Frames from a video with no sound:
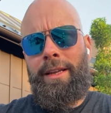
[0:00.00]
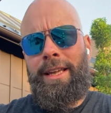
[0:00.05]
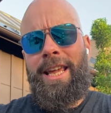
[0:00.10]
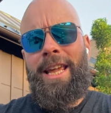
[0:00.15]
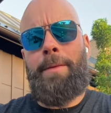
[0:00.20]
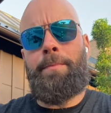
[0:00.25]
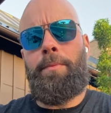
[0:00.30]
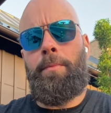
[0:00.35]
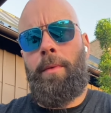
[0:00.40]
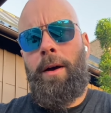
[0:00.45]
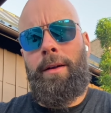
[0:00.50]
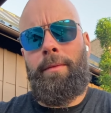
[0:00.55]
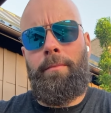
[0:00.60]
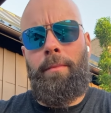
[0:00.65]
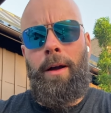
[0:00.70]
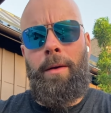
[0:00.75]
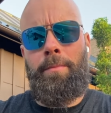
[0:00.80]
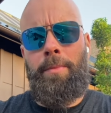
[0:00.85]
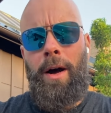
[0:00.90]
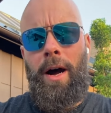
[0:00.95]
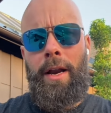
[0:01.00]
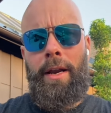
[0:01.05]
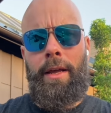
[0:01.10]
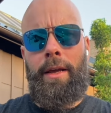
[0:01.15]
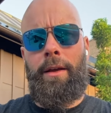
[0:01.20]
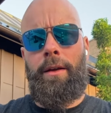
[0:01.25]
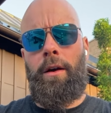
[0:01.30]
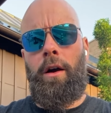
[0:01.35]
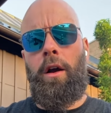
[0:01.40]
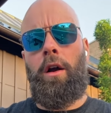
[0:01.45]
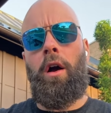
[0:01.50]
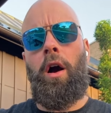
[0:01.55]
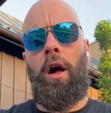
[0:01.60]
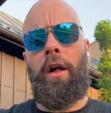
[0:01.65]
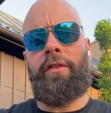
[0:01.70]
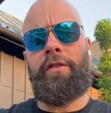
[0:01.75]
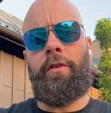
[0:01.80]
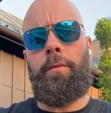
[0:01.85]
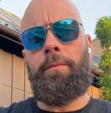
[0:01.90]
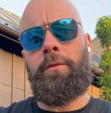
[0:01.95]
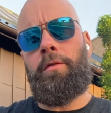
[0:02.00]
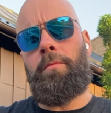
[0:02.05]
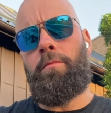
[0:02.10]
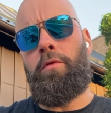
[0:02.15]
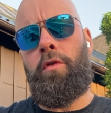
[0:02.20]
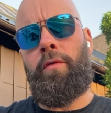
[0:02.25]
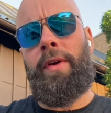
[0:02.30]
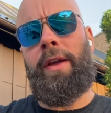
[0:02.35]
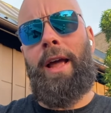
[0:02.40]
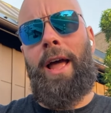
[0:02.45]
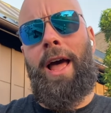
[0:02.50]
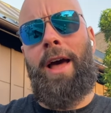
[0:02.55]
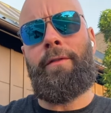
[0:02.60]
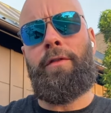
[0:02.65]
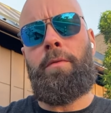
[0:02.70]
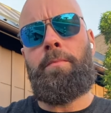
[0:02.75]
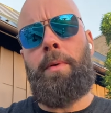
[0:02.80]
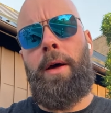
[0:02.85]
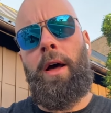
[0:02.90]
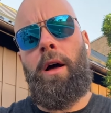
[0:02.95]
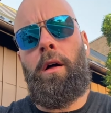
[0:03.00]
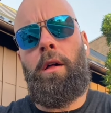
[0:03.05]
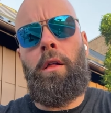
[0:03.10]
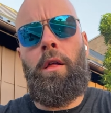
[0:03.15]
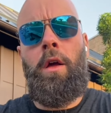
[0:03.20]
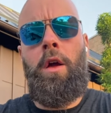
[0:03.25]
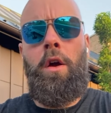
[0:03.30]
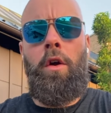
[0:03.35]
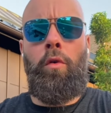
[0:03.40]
keep my body accustomed to moving a heavy bell.